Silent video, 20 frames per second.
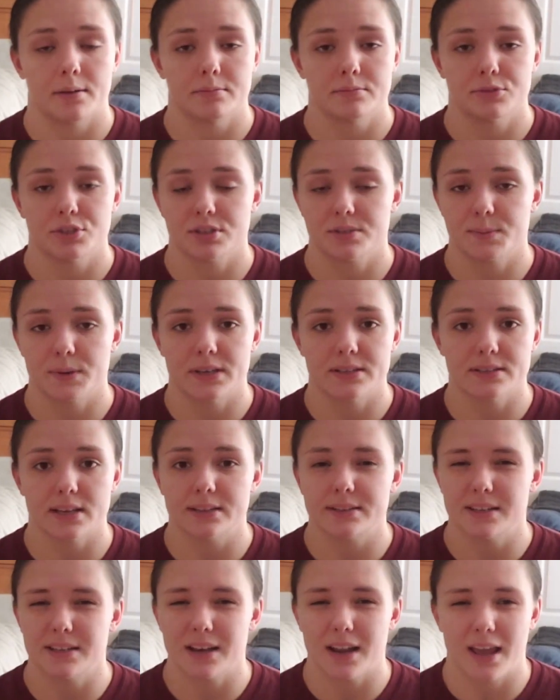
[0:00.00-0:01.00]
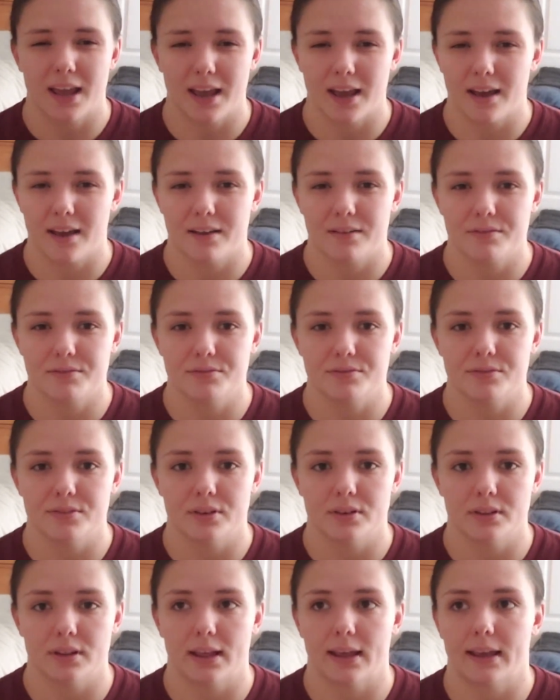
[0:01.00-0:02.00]
just because I didn't have,
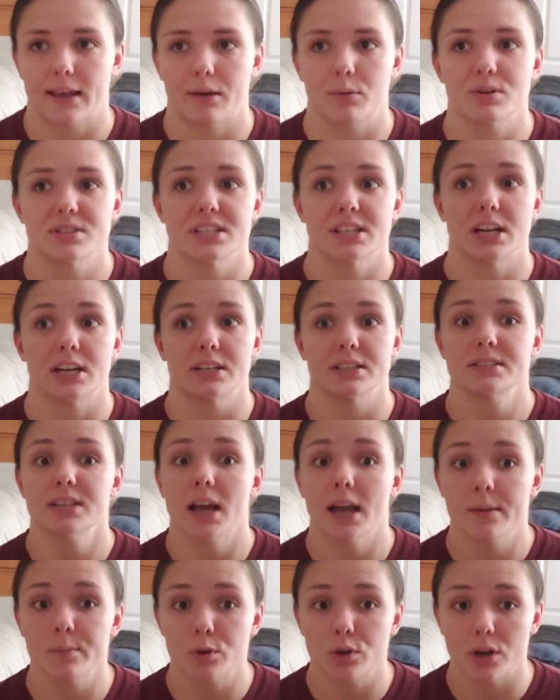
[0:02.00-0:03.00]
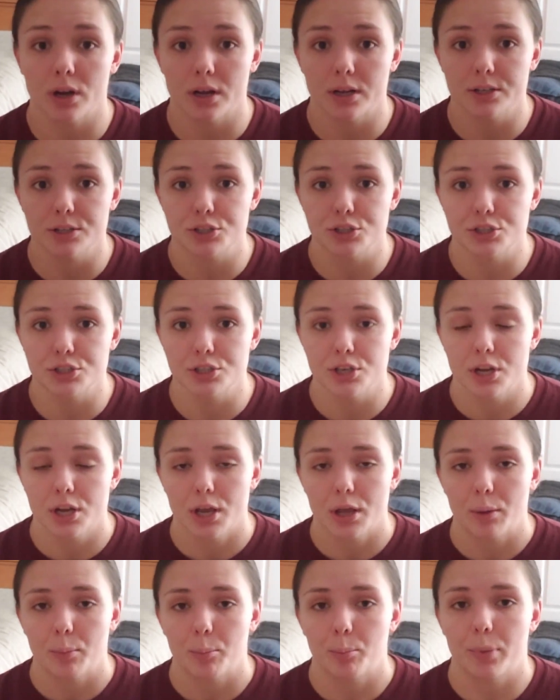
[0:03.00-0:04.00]
I wasn't on a time crunch,
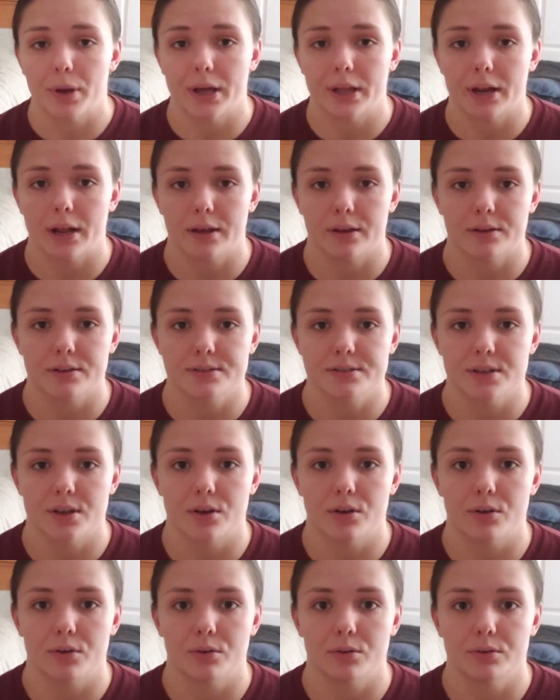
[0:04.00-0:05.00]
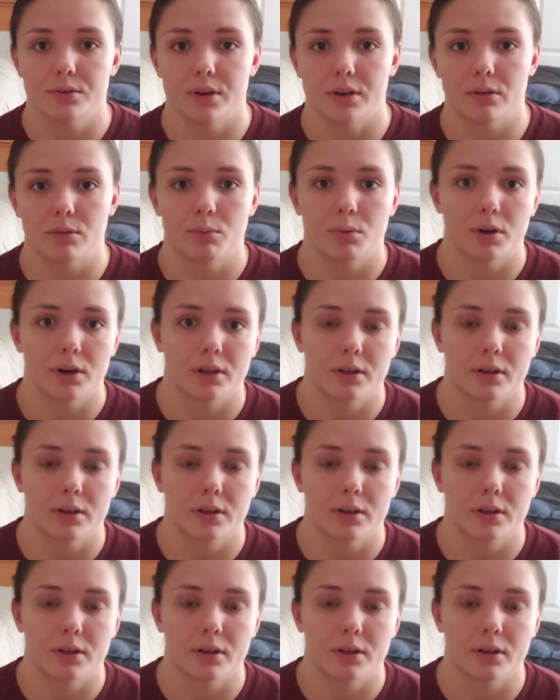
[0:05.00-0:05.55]
but I also didn't want